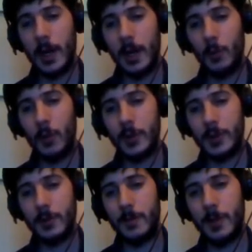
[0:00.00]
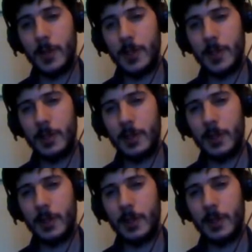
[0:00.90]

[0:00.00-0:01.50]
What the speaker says: It was the first